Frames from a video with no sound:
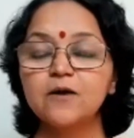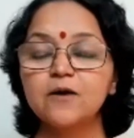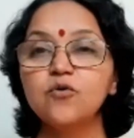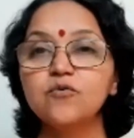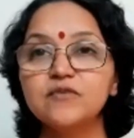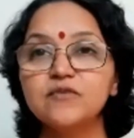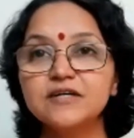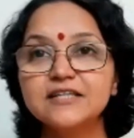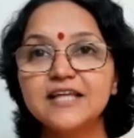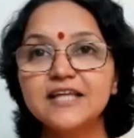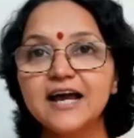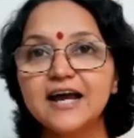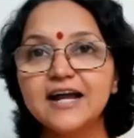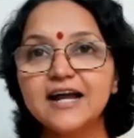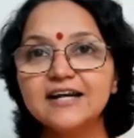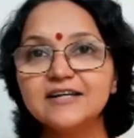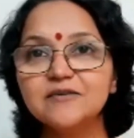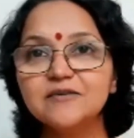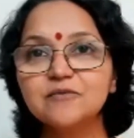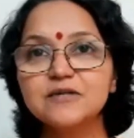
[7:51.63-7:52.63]
over
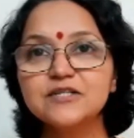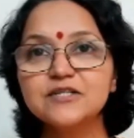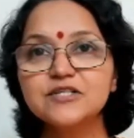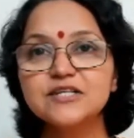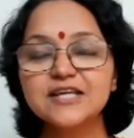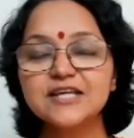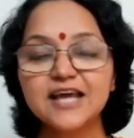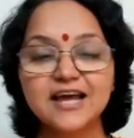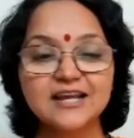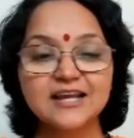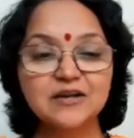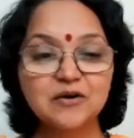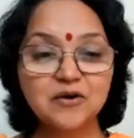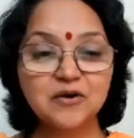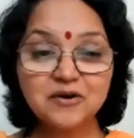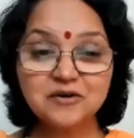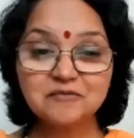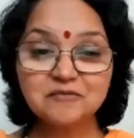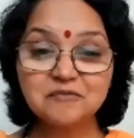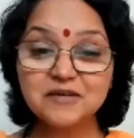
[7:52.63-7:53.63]
that which
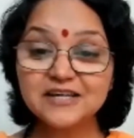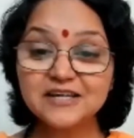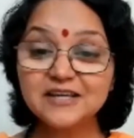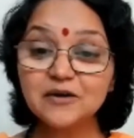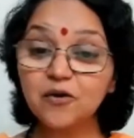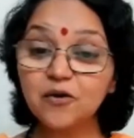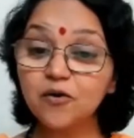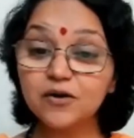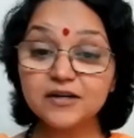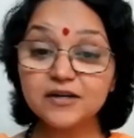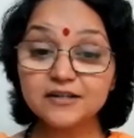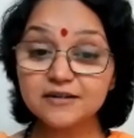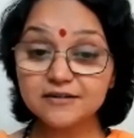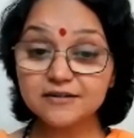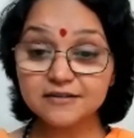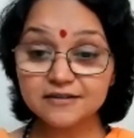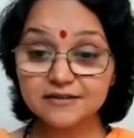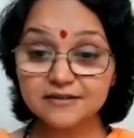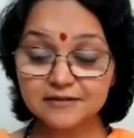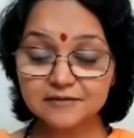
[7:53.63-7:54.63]
cannot be
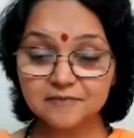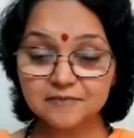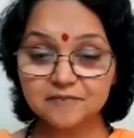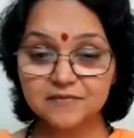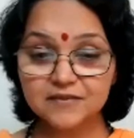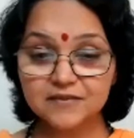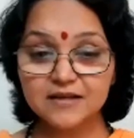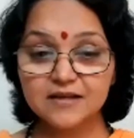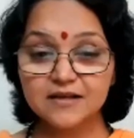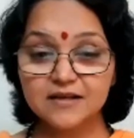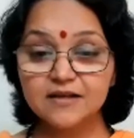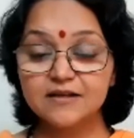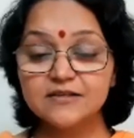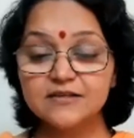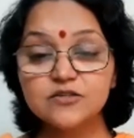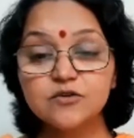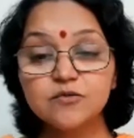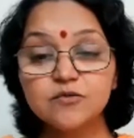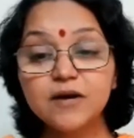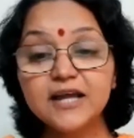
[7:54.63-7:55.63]
altered.
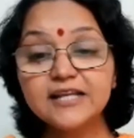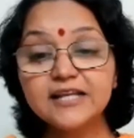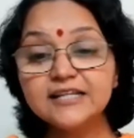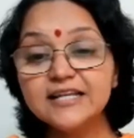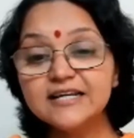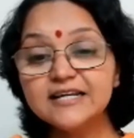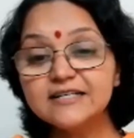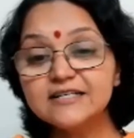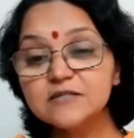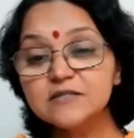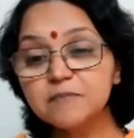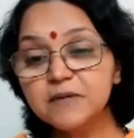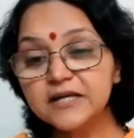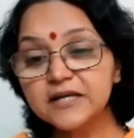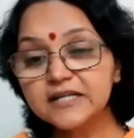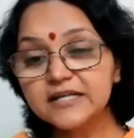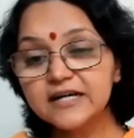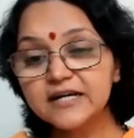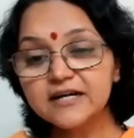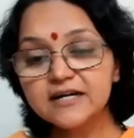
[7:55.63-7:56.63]
So while there is
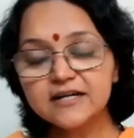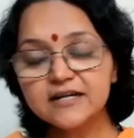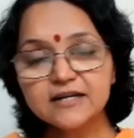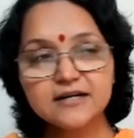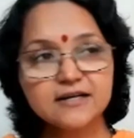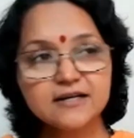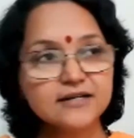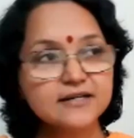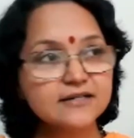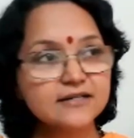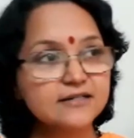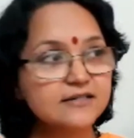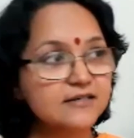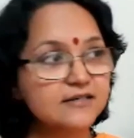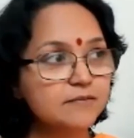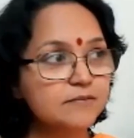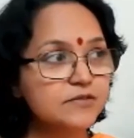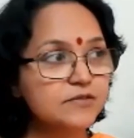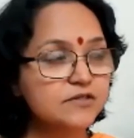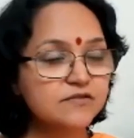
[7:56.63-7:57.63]
parihara in
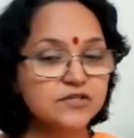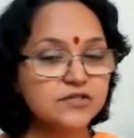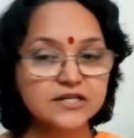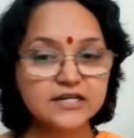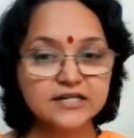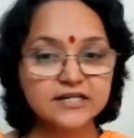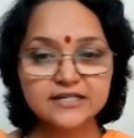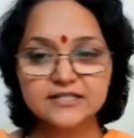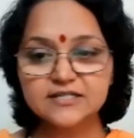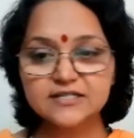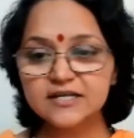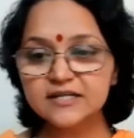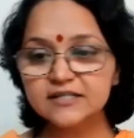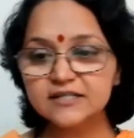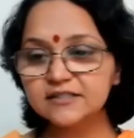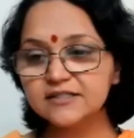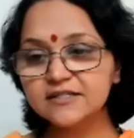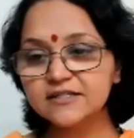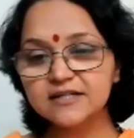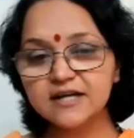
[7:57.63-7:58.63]
terms of Shani
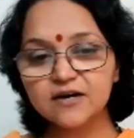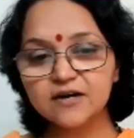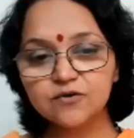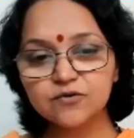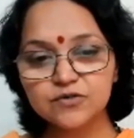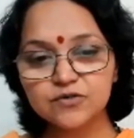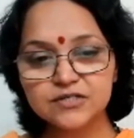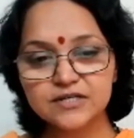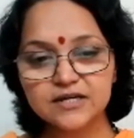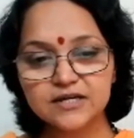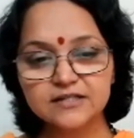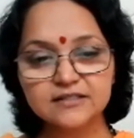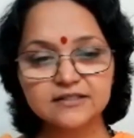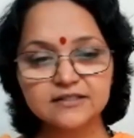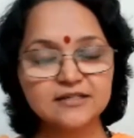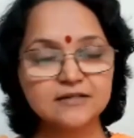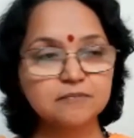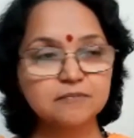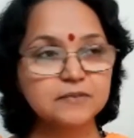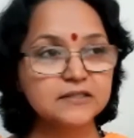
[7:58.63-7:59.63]
Shanti, Rahu
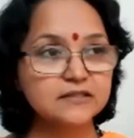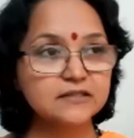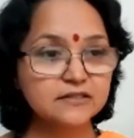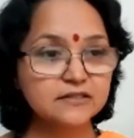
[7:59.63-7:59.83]
Shanti,